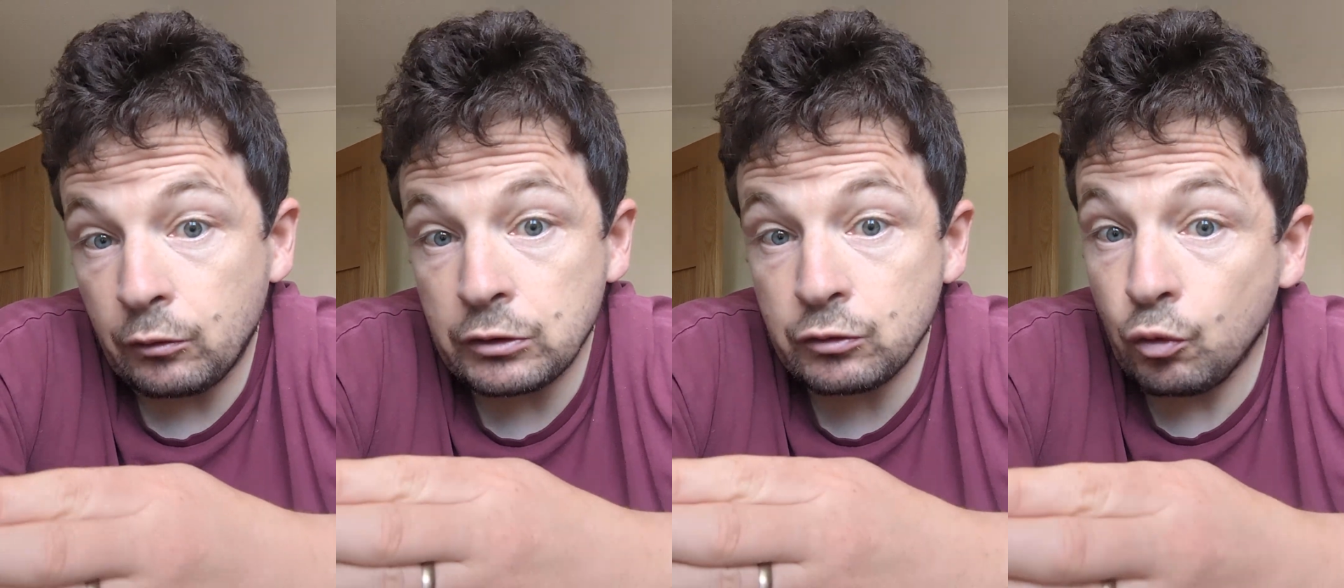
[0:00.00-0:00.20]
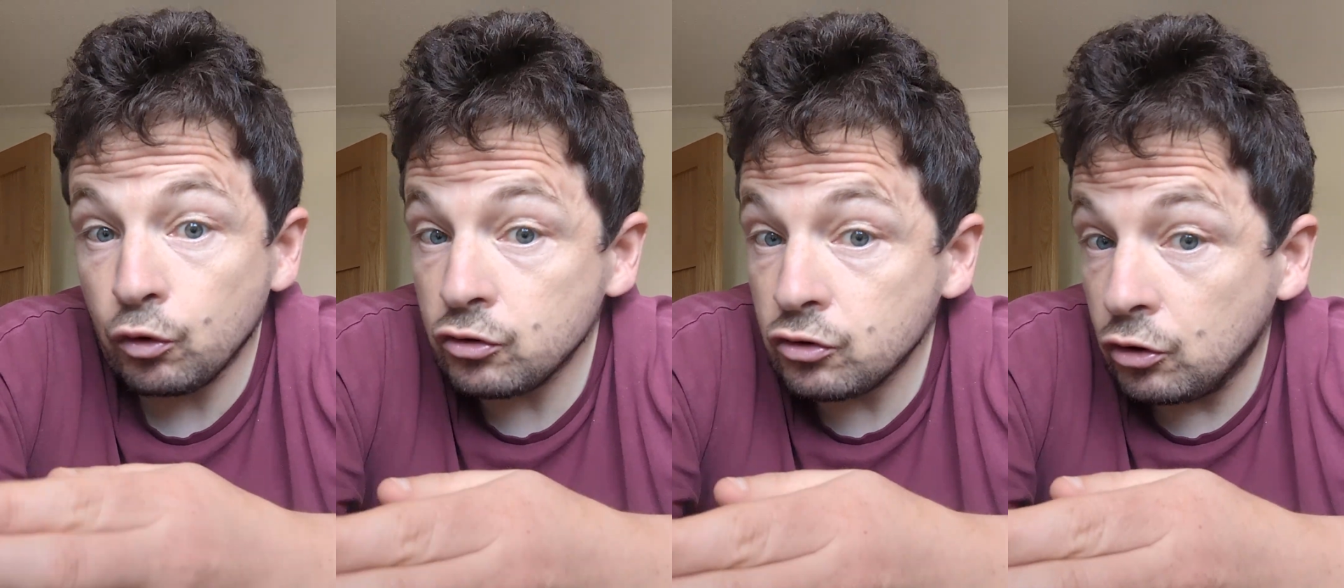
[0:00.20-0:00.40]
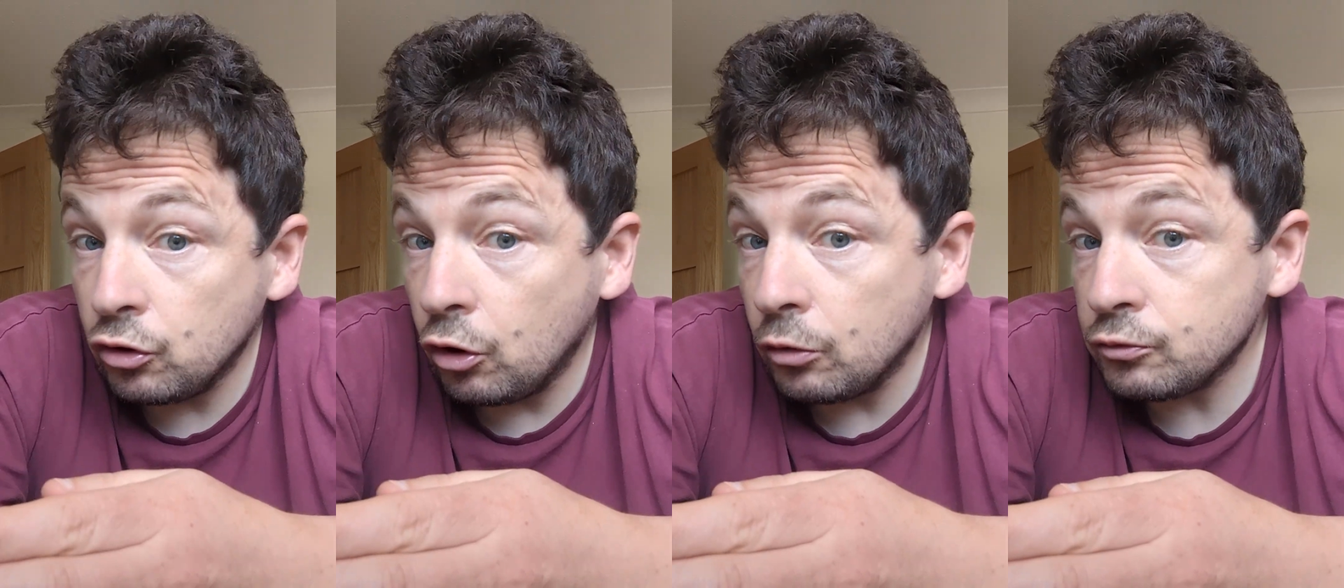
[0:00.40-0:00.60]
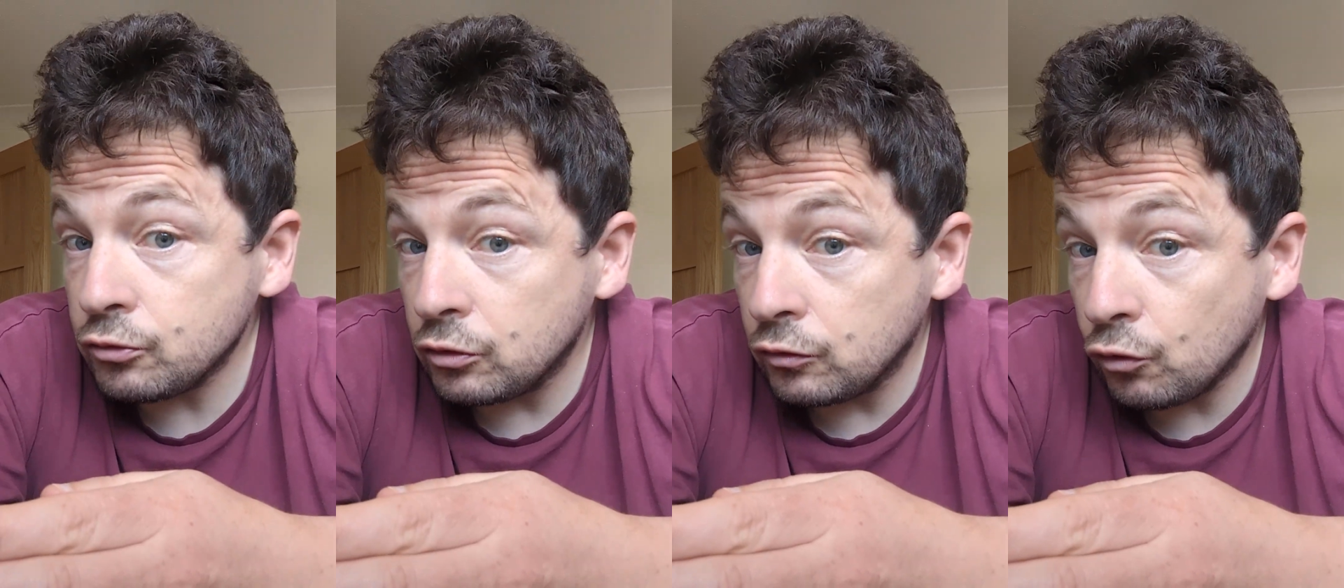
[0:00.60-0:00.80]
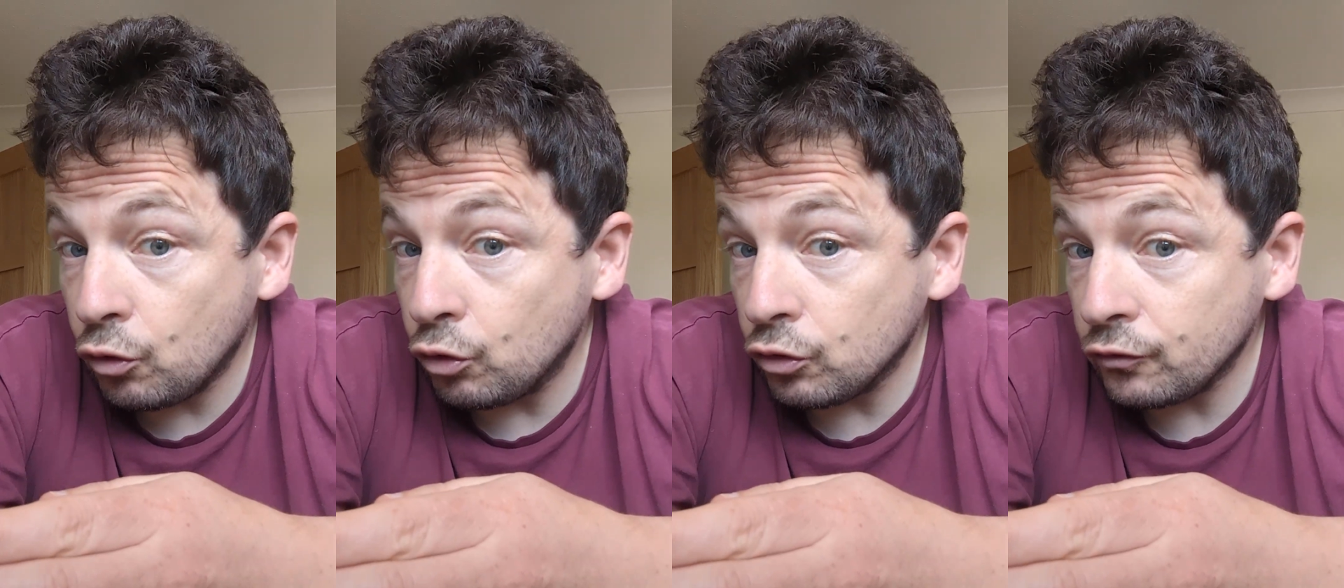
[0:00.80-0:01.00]
which wasn't an
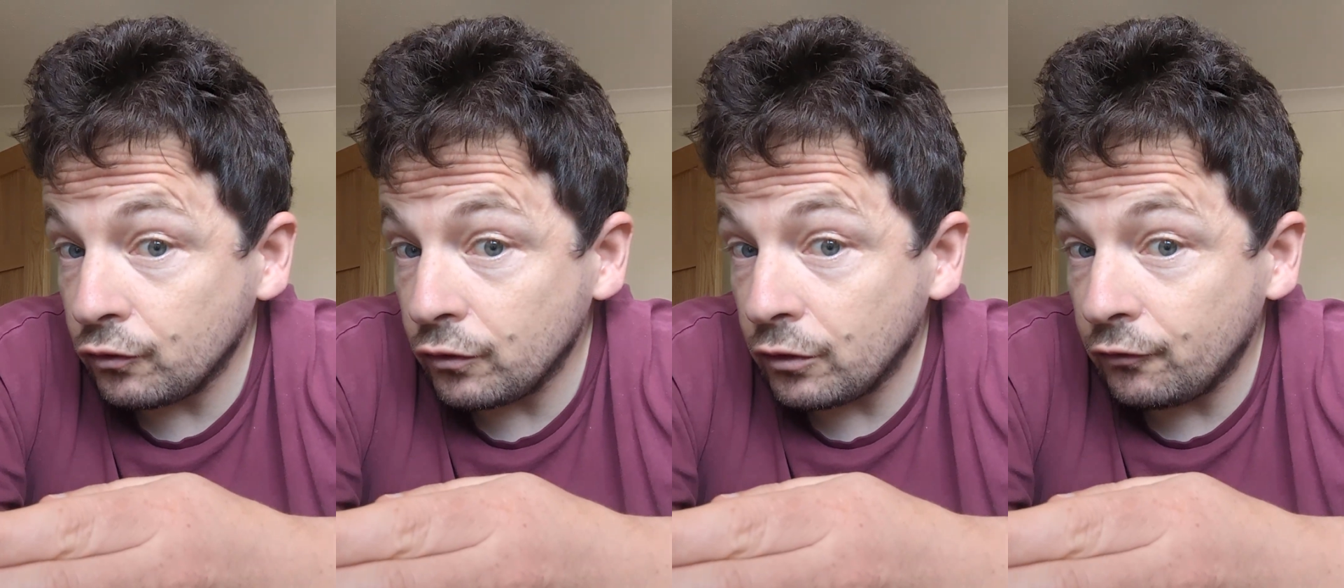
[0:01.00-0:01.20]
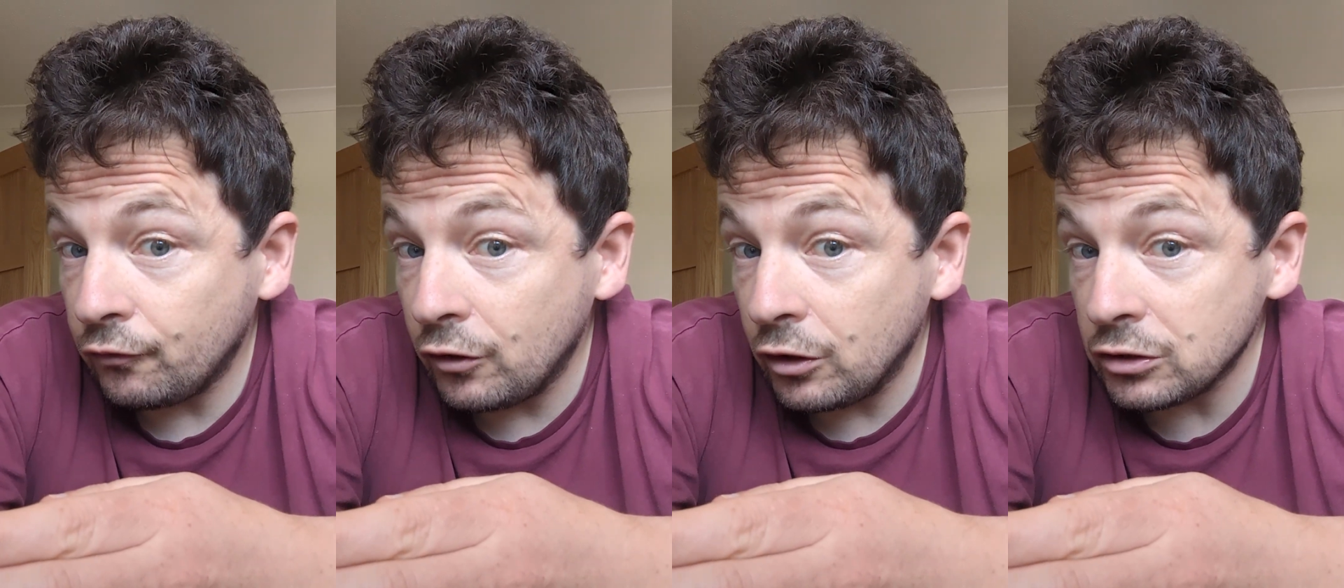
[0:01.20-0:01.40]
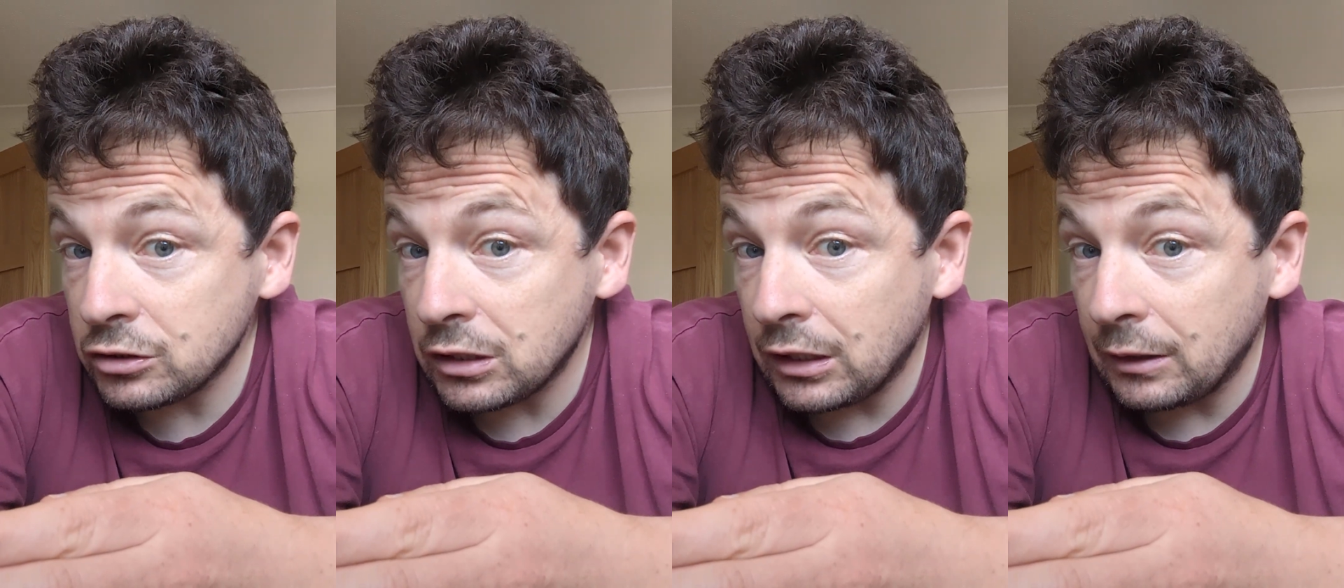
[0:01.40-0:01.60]
option, of course, for the first